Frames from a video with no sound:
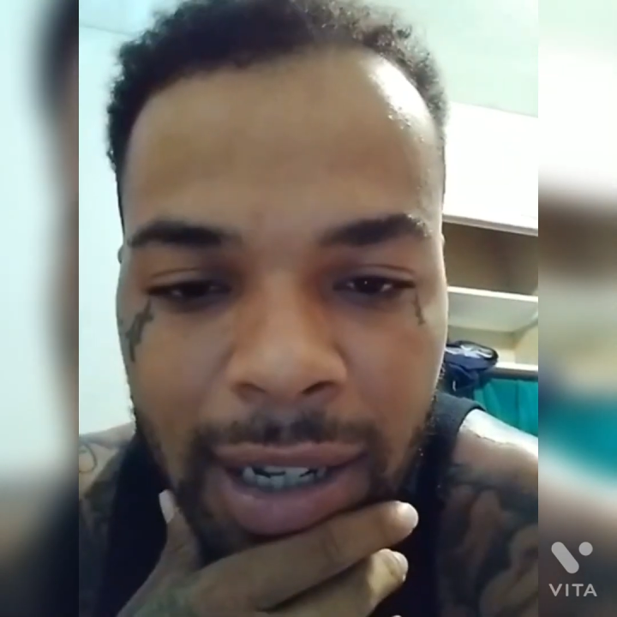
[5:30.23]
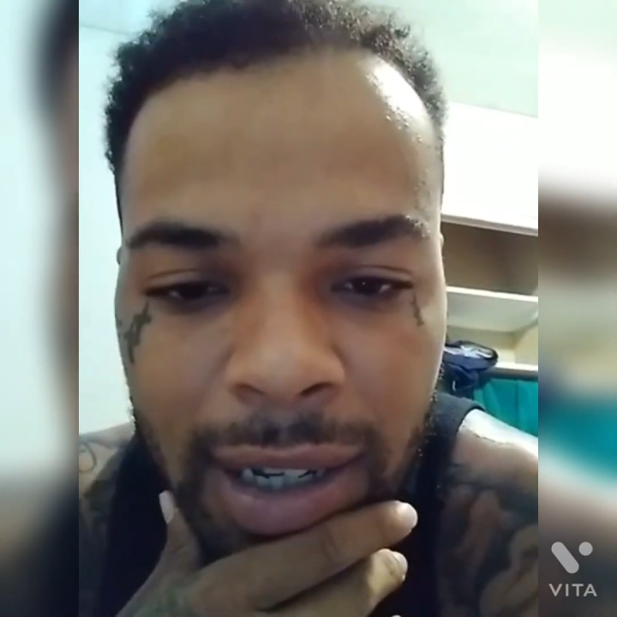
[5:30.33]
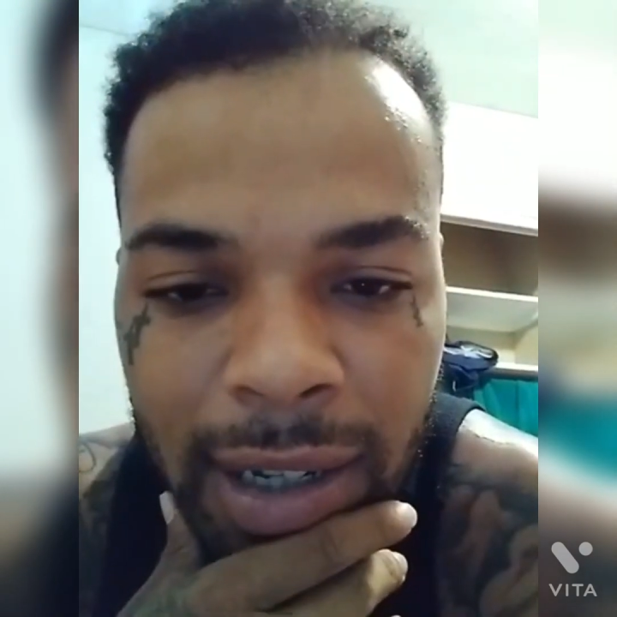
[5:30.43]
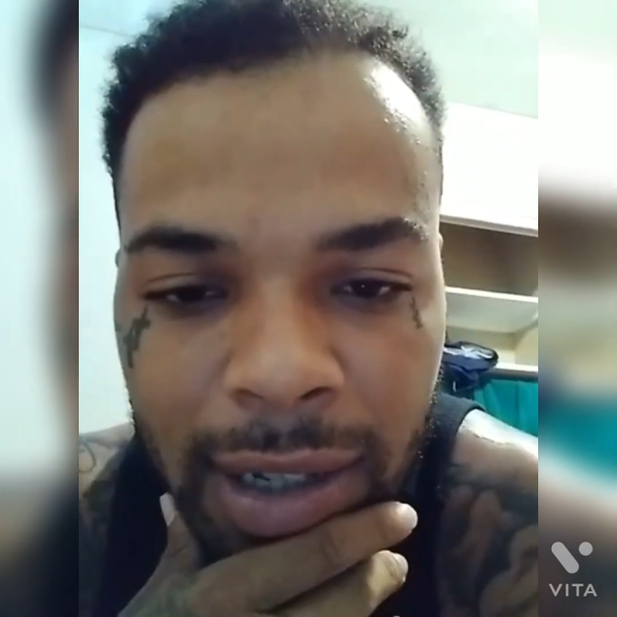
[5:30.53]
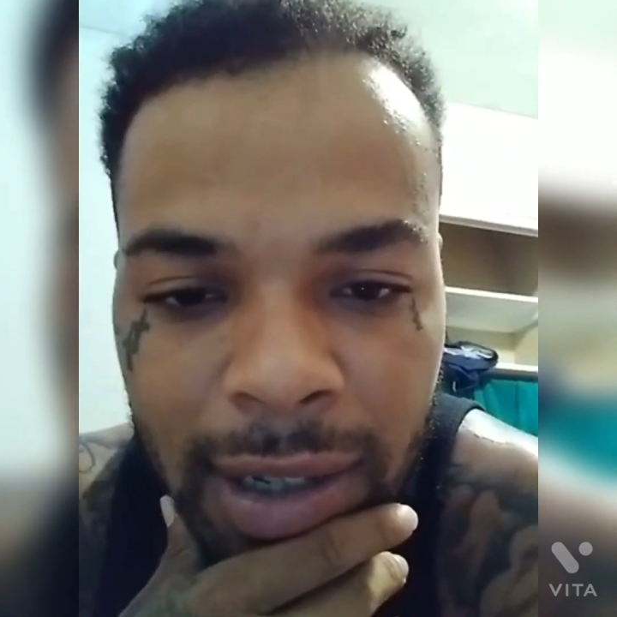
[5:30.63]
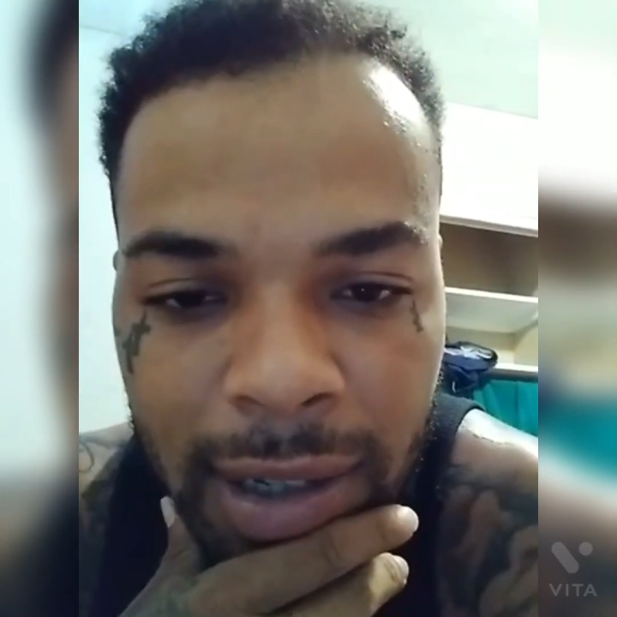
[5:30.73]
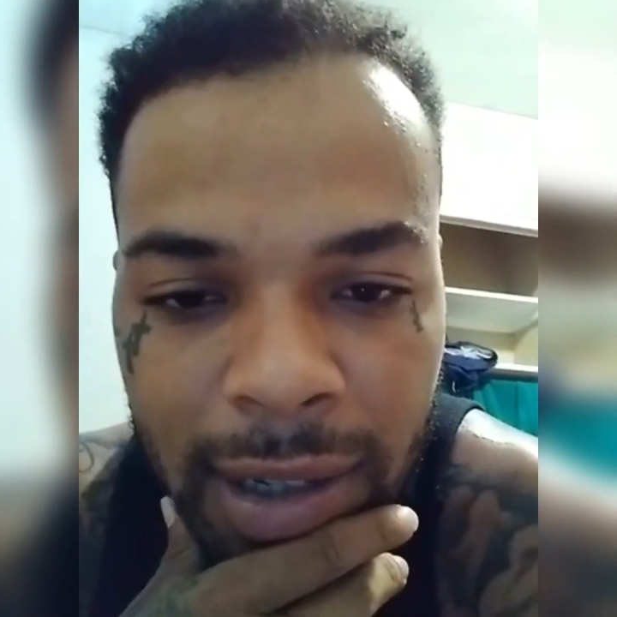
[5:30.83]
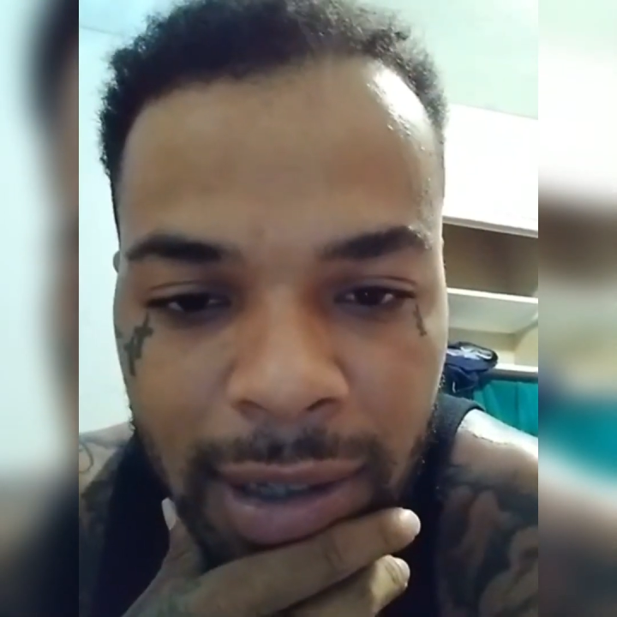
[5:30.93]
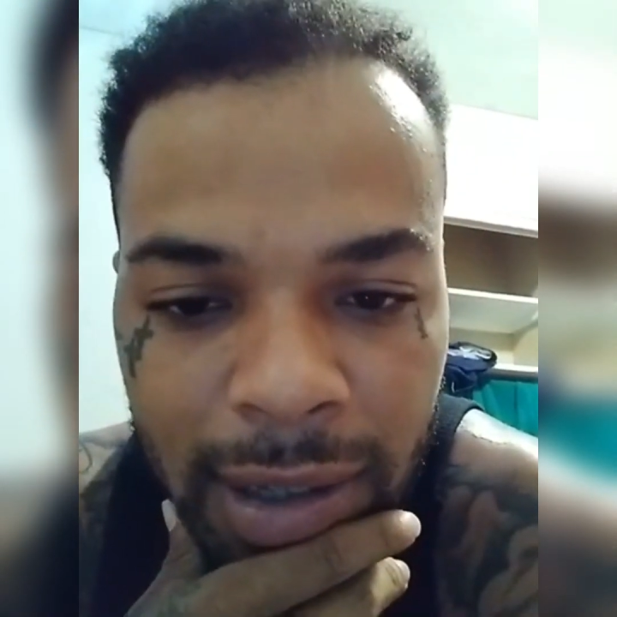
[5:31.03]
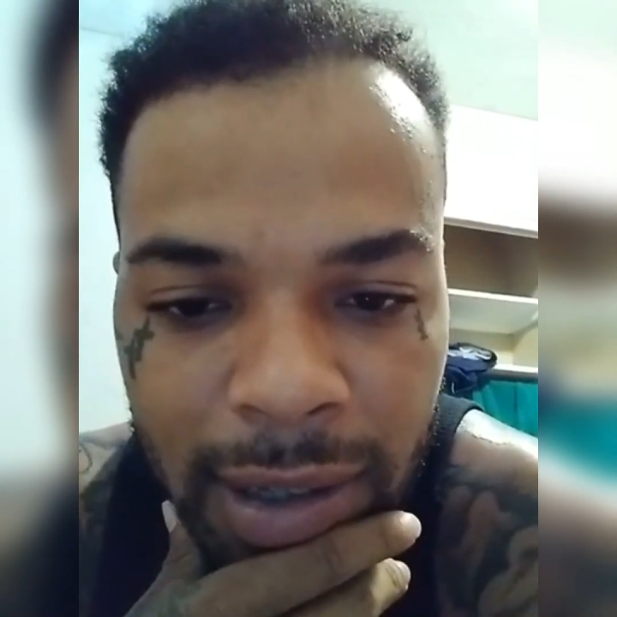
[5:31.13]
You can
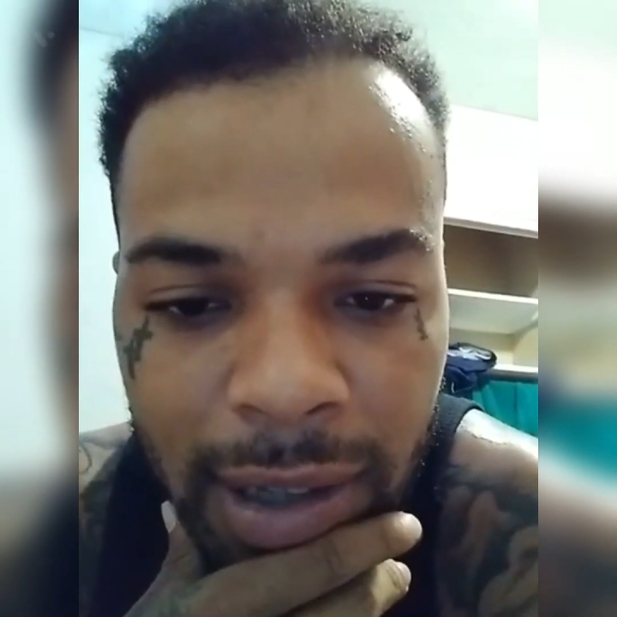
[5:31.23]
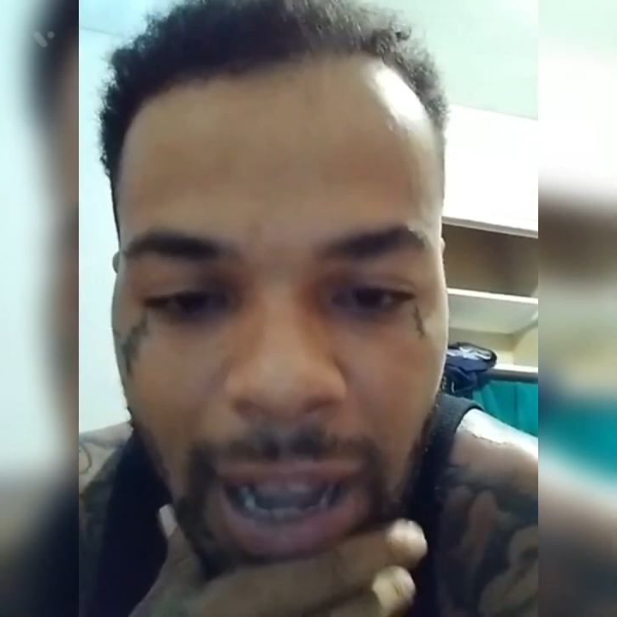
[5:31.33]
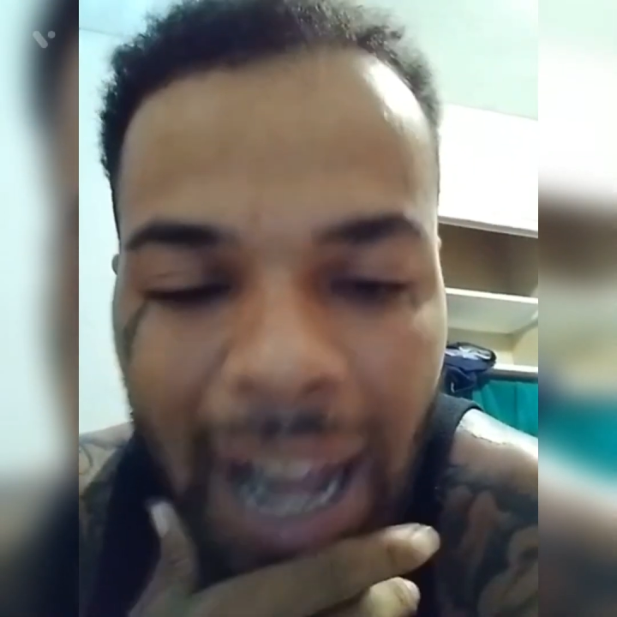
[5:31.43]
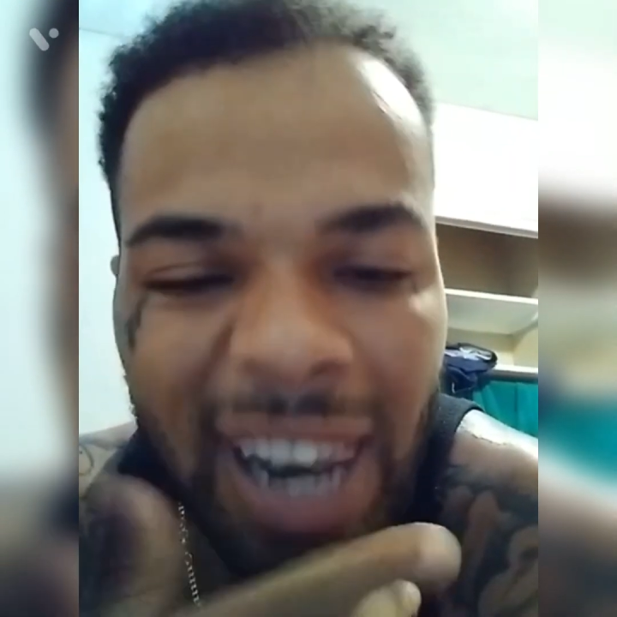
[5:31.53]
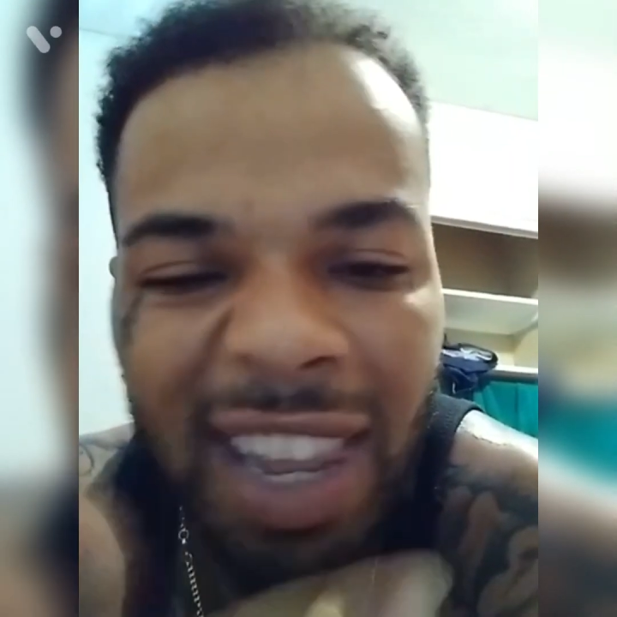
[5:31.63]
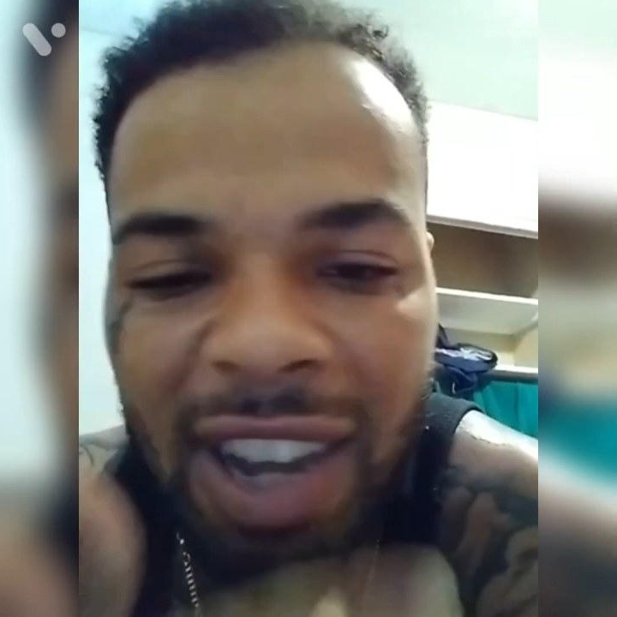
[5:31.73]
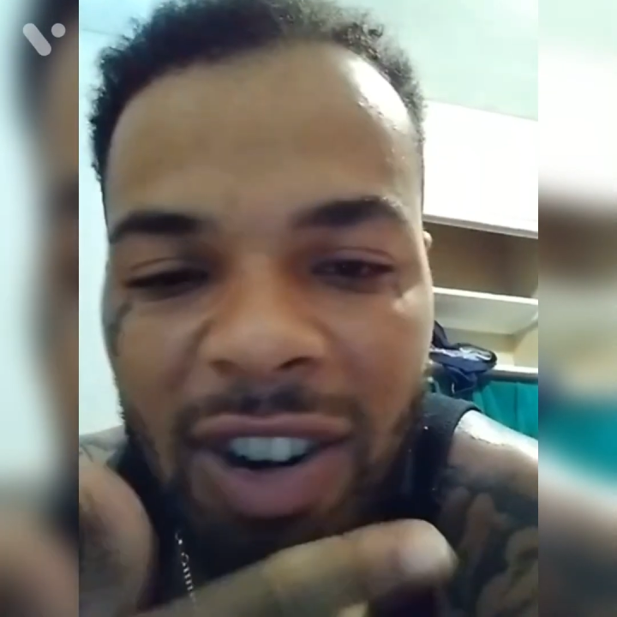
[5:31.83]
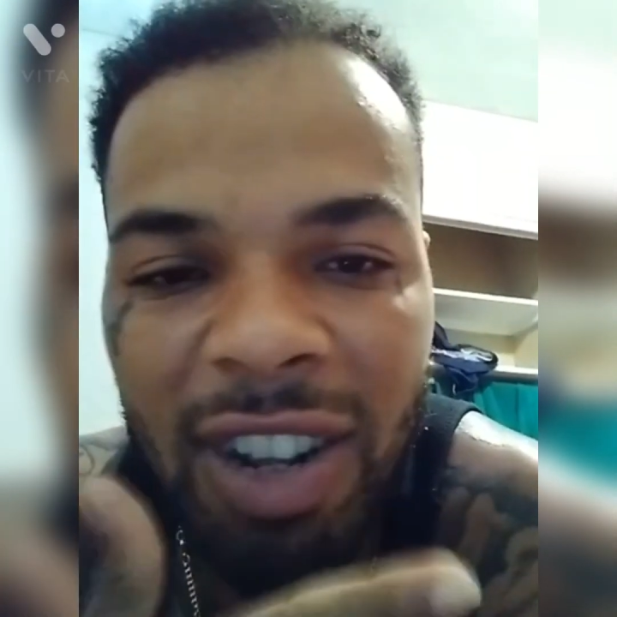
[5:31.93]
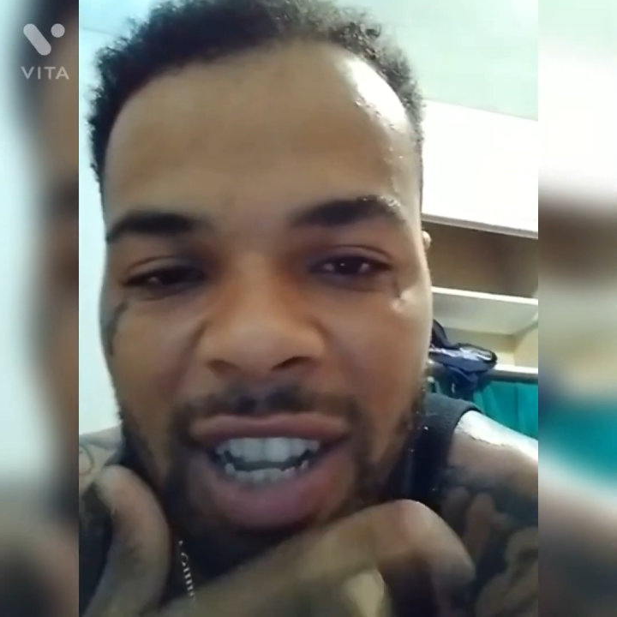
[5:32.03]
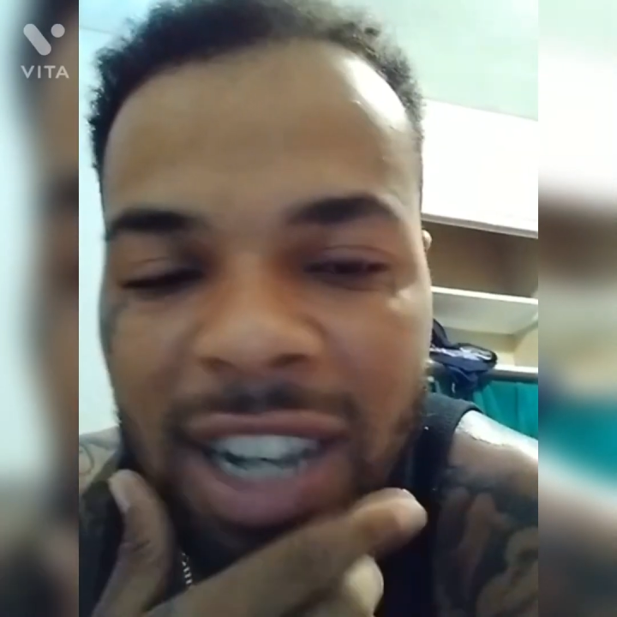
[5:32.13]
shut the
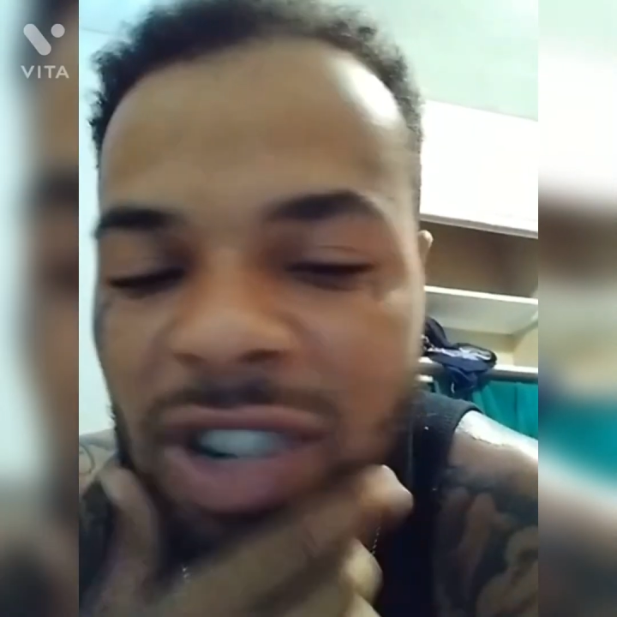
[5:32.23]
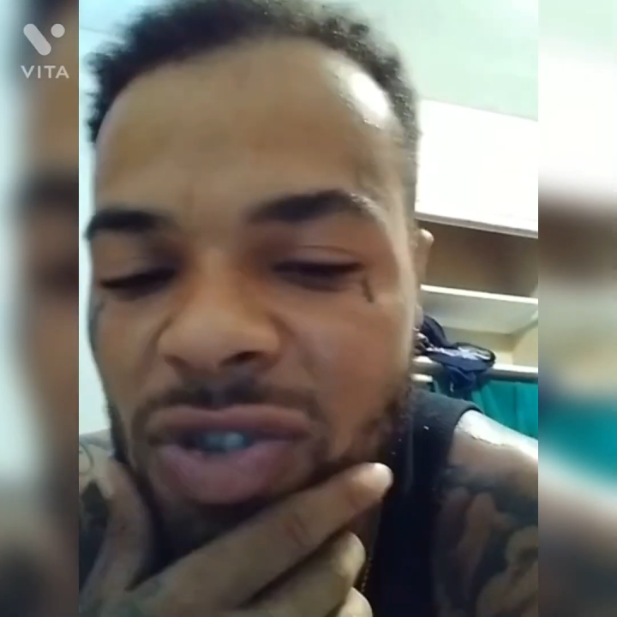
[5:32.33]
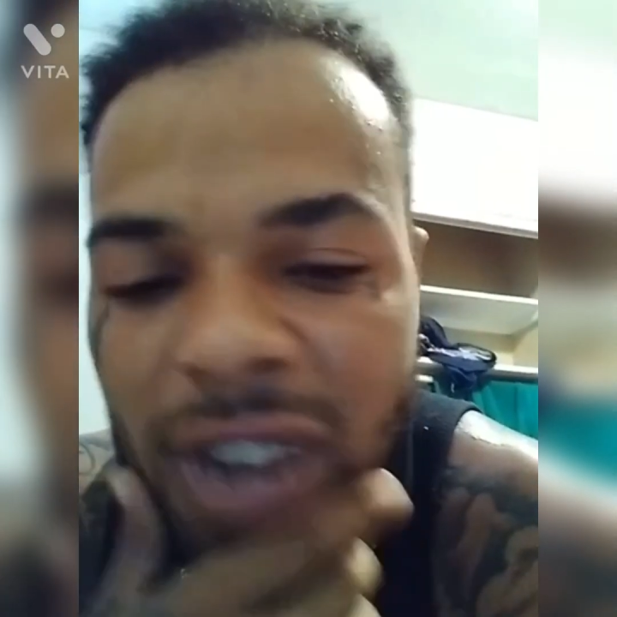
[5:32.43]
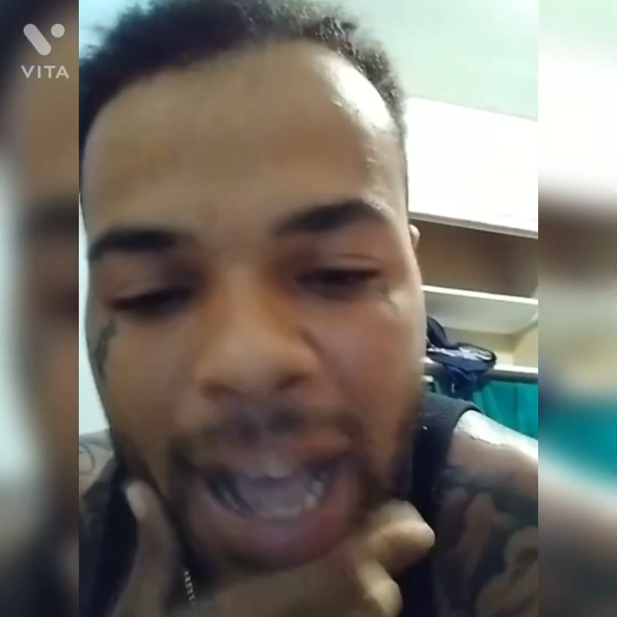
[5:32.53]
fuck up.